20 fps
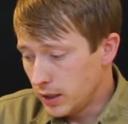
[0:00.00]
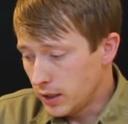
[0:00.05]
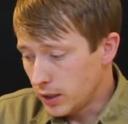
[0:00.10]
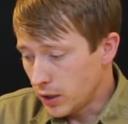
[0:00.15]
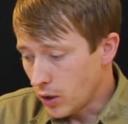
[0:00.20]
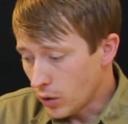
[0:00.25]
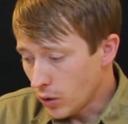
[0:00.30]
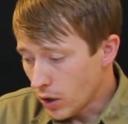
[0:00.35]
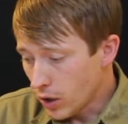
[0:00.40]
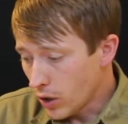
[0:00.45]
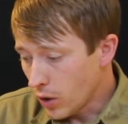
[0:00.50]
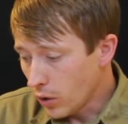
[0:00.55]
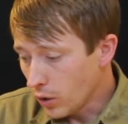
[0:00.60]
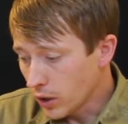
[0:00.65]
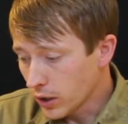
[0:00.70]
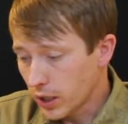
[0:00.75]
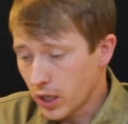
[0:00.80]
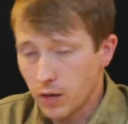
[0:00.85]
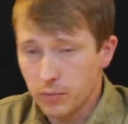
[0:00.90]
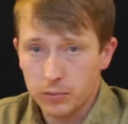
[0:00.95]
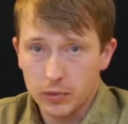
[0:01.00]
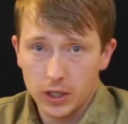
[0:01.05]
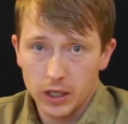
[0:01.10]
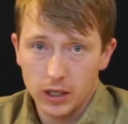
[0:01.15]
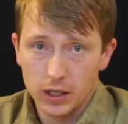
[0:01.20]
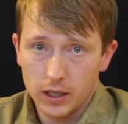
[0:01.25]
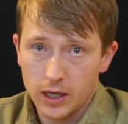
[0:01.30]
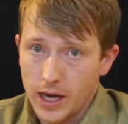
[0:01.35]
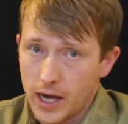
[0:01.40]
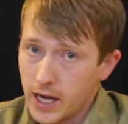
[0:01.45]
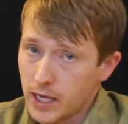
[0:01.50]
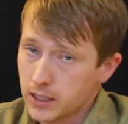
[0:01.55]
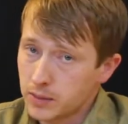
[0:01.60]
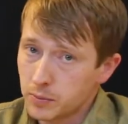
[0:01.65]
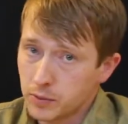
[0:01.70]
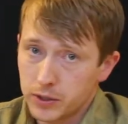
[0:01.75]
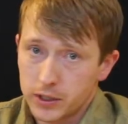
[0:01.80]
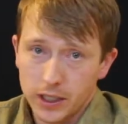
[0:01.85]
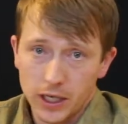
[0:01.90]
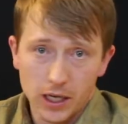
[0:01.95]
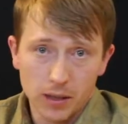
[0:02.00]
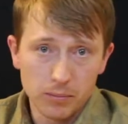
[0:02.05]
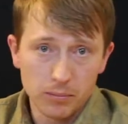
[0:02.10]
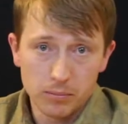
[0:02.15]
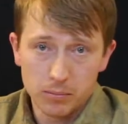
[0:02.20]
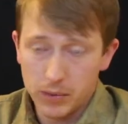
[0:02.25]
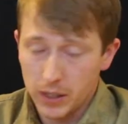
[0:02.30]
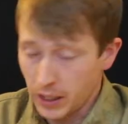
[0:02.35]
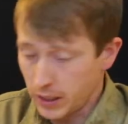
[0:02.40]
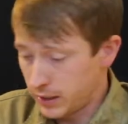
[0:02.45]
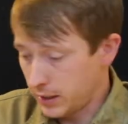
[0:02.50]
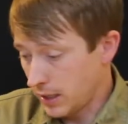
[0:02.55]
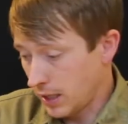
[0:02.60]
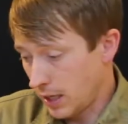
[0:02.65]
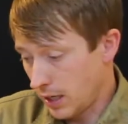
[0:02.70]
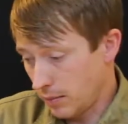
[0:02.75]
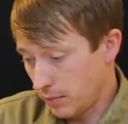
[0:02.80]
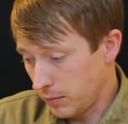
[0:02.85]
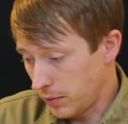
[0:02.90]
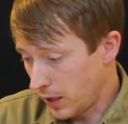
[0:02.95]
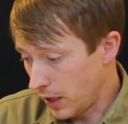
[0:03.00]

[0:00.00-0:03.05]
Coca-Cola Company, aspartame, big time.